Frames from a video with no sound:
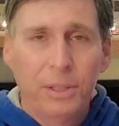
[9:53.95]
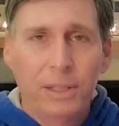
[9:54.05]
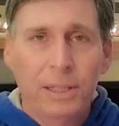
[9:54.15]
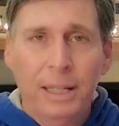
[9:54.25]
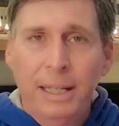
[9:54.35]

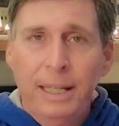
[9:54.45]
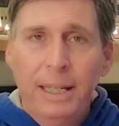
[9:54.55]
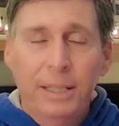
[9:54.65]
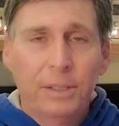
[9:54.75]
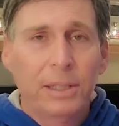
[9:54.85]
And
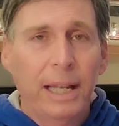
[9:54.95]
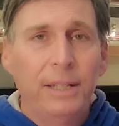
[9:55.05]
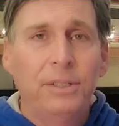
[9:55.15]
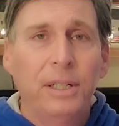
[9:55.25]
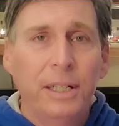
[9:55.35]
each
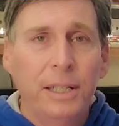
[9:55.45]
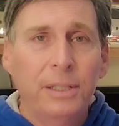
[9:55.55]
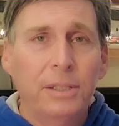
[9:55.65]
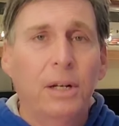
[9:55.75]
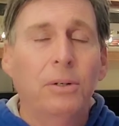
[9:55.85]
nation, in
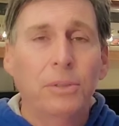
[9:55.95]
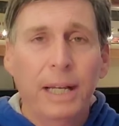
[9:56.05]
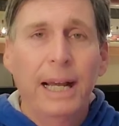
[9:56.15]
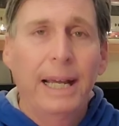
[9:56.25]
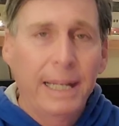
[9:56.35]
its own
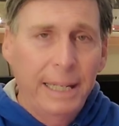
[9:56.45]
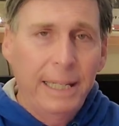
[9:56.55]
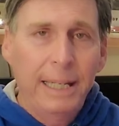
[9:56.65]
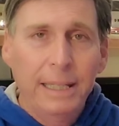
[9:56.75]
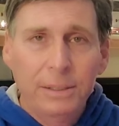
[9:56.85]

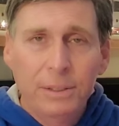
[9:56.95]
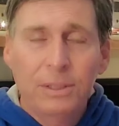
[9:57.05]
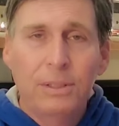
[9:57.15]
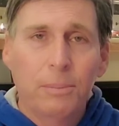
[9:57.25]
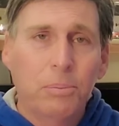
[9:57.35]
agony as
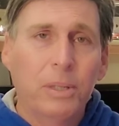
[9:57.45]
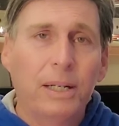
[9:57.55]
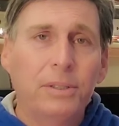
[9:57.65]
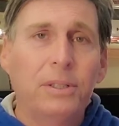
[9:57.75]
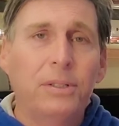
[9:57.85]
the
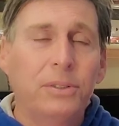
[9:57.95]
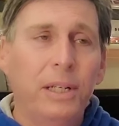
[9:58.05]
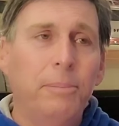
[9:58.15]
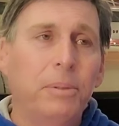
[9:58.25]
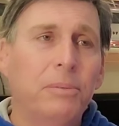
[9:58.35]
Depression
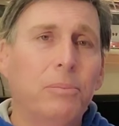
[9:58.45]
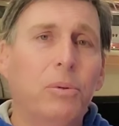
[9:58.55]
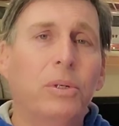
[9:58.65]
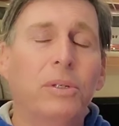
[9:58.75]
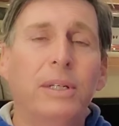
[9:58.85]
deepened,
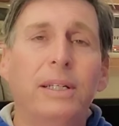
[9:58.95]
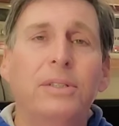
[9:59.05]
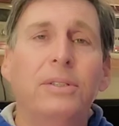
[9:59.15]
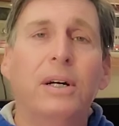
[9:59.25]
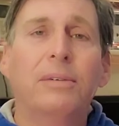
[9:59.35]
would
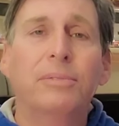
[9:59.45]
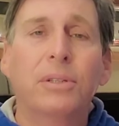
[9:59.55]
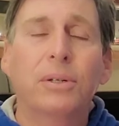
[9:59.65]
itself